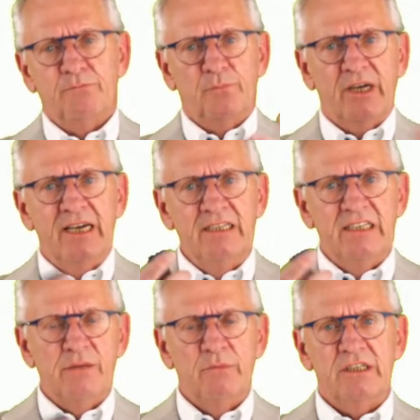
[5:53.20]
bring
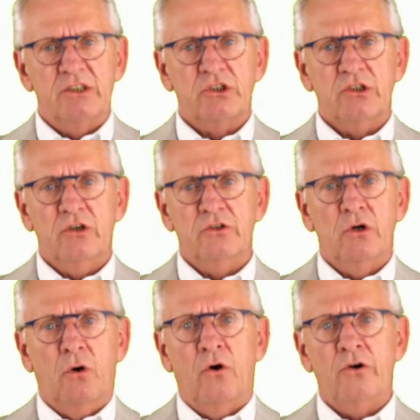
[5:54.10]
them in a certain
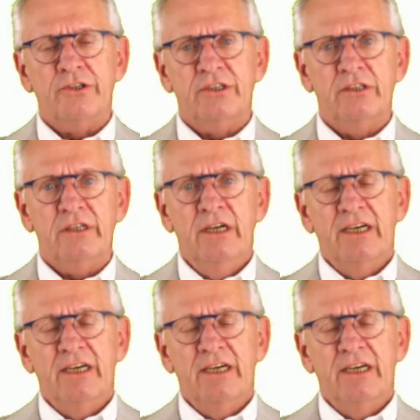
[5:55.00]
order,